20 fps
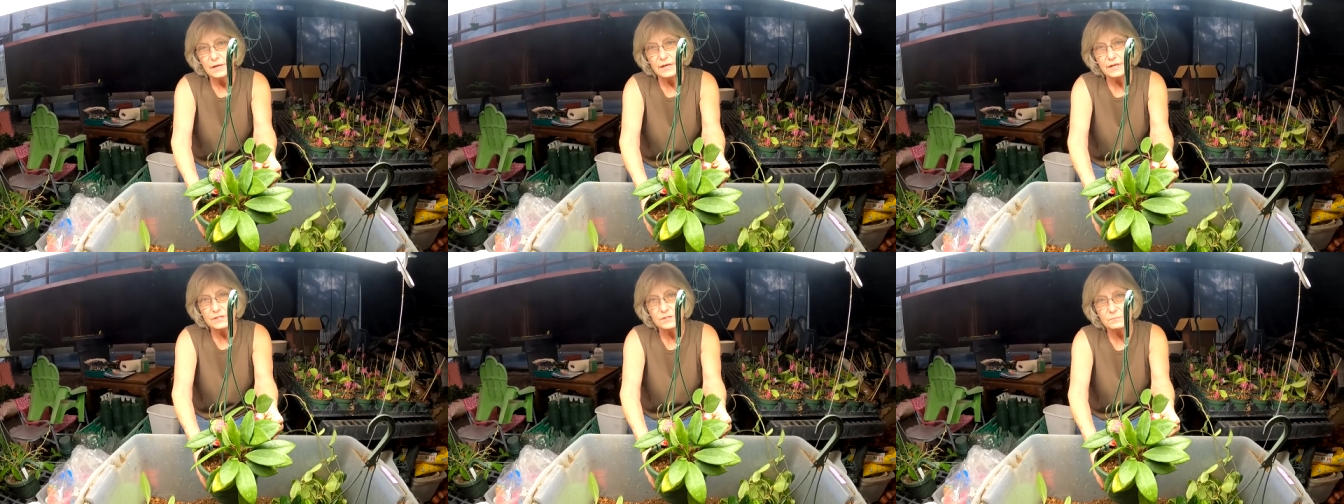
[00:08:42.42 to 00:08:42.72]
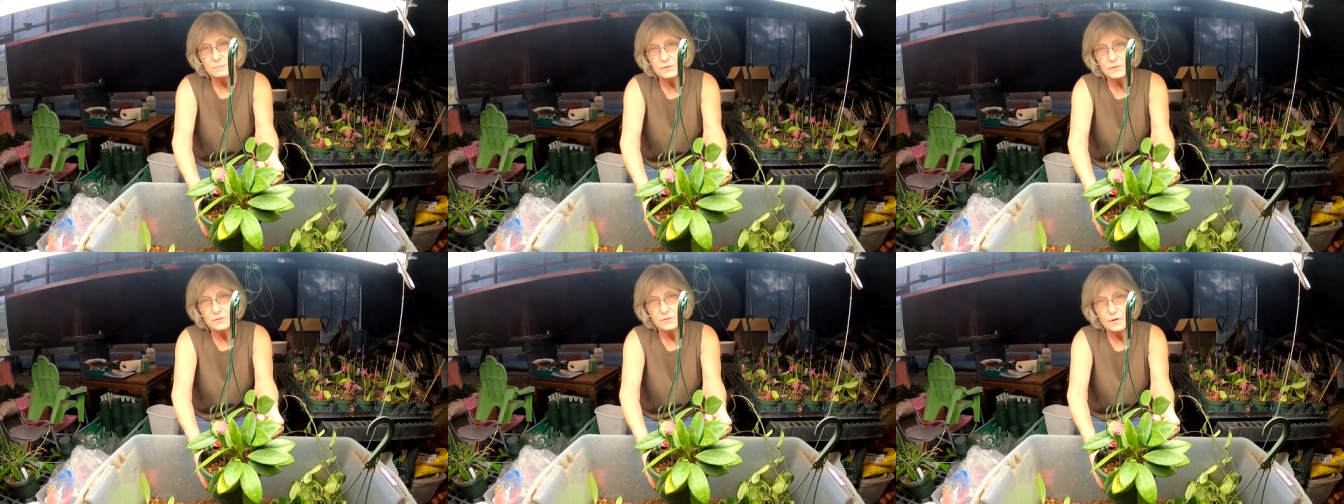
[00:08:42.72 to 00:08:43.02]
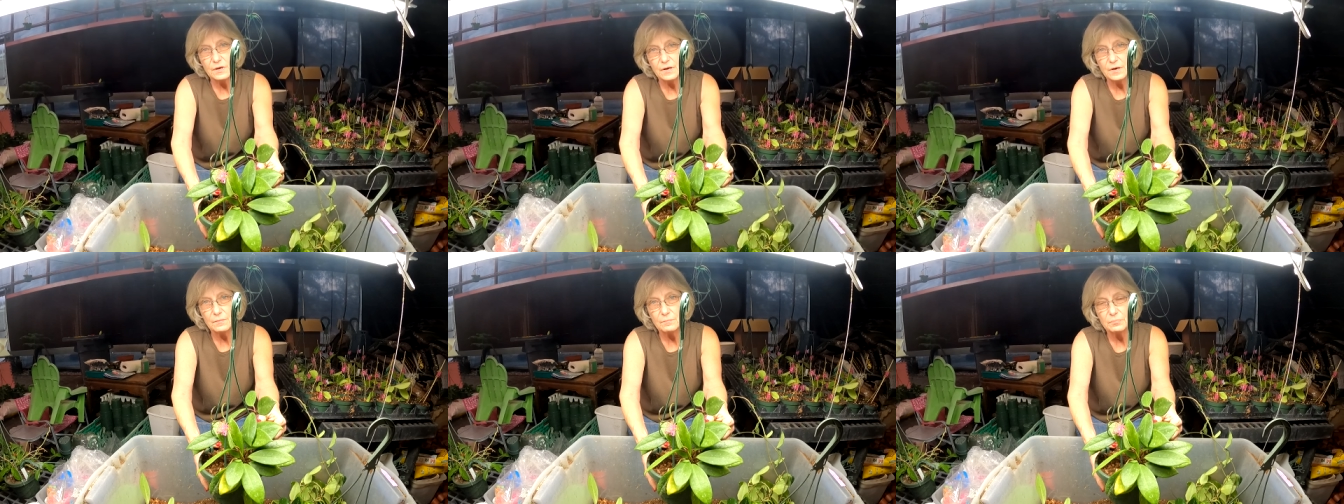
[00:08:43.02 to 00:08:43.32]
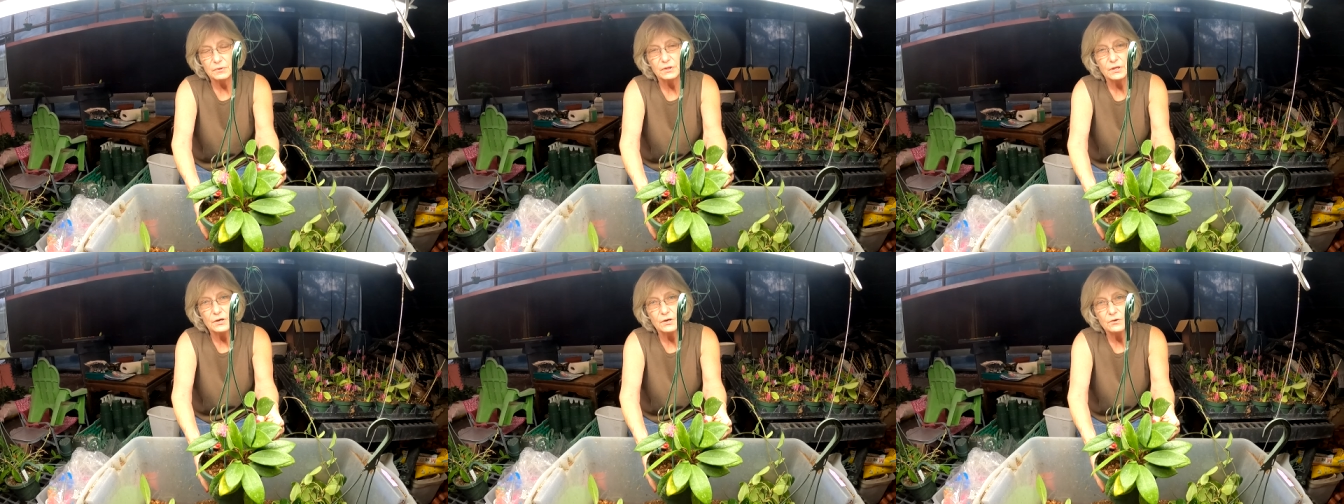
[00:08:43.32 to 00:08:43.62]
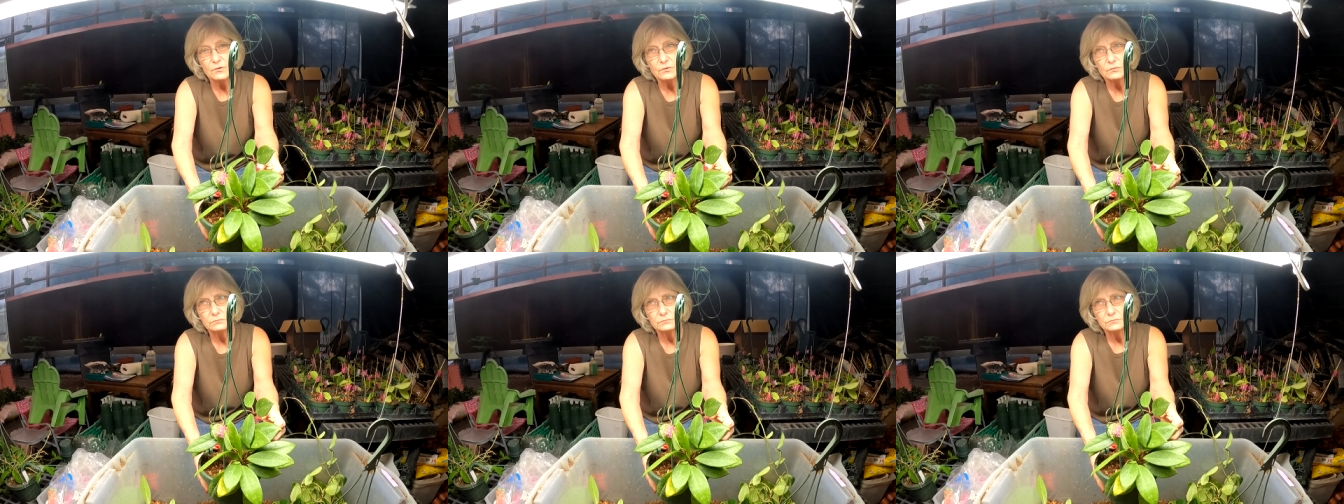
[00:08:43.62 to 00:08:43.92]
it's be, uh,
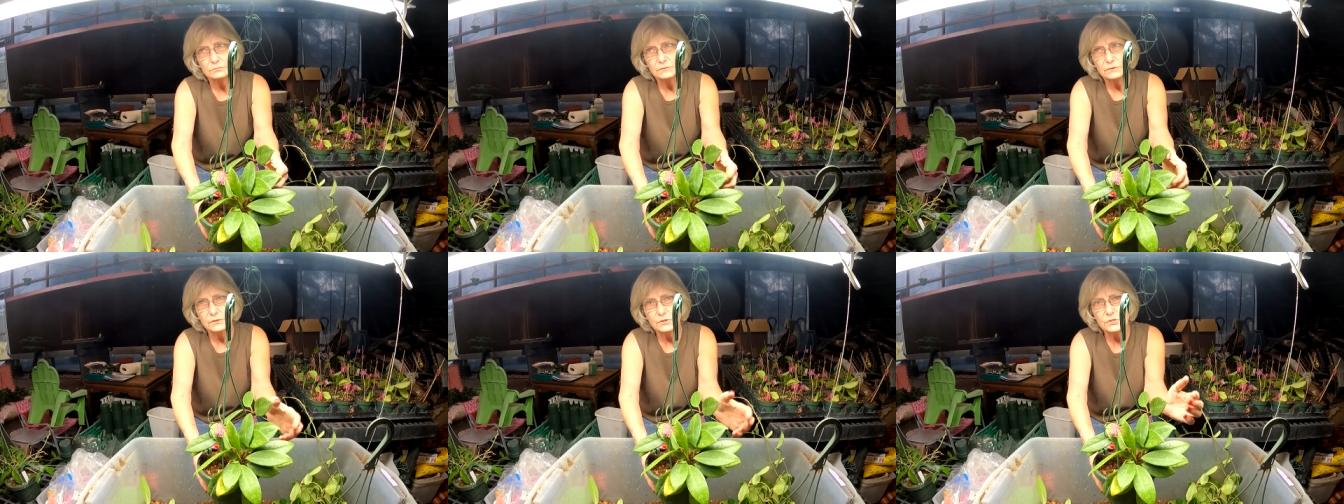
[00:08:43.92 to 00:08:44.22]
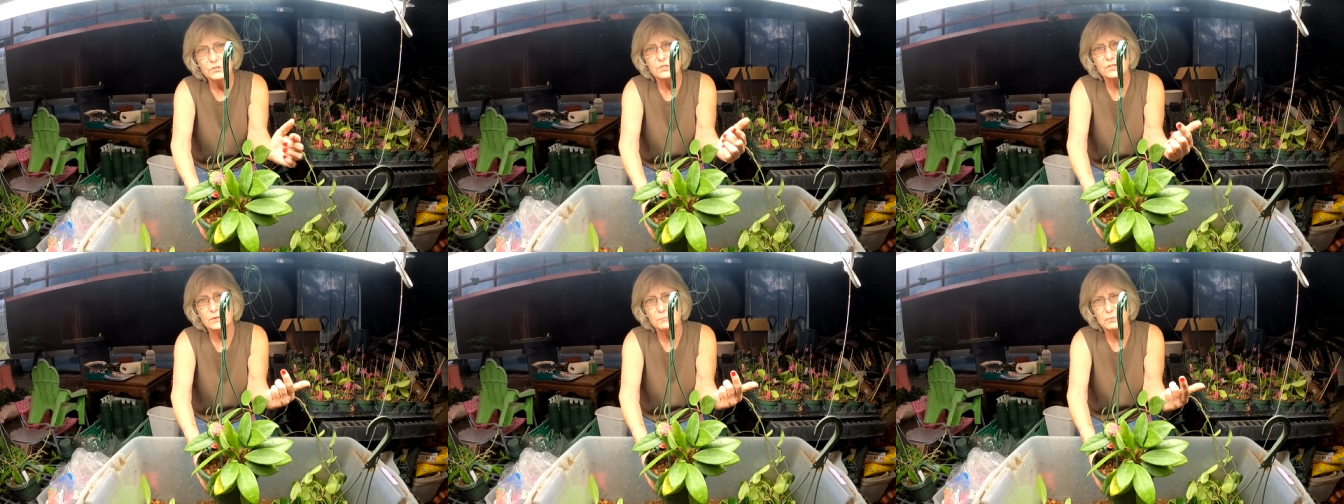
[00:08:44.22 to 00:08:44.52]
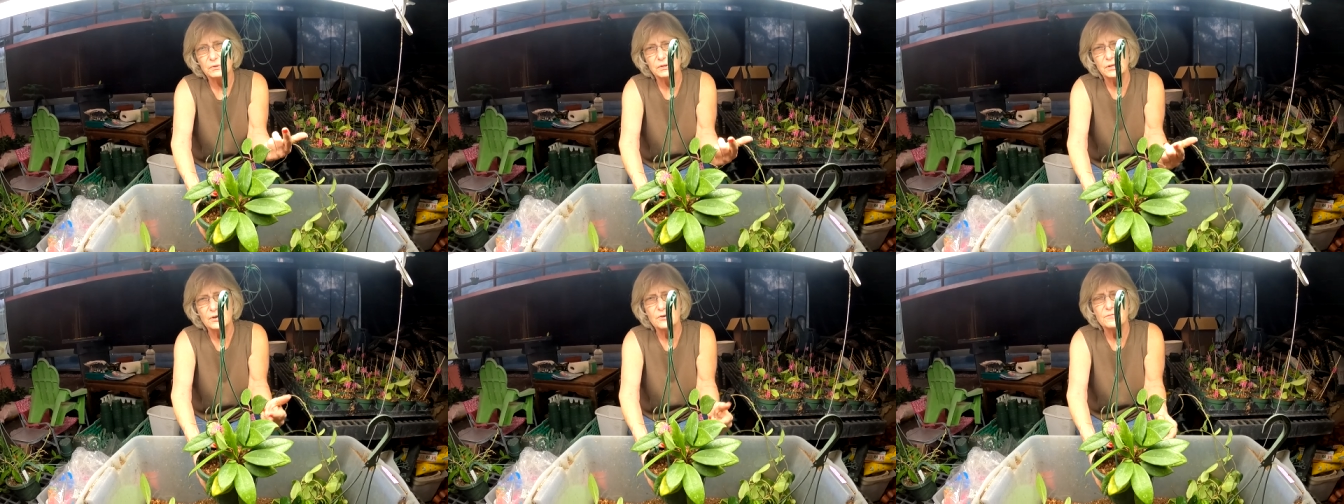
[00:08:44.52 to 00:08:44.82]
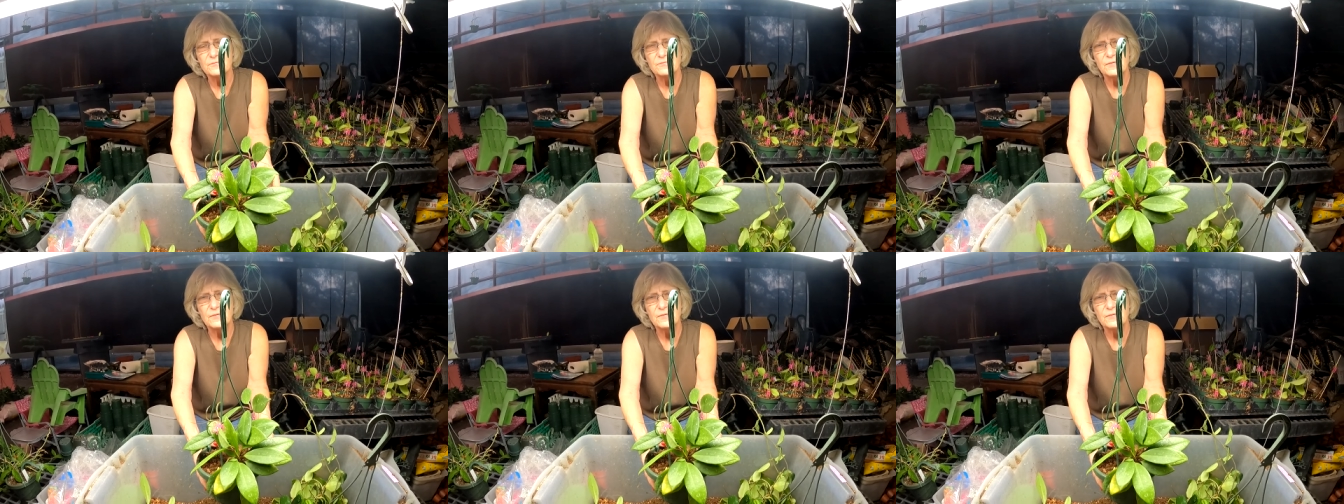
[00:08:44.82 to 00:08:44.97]
below, usually below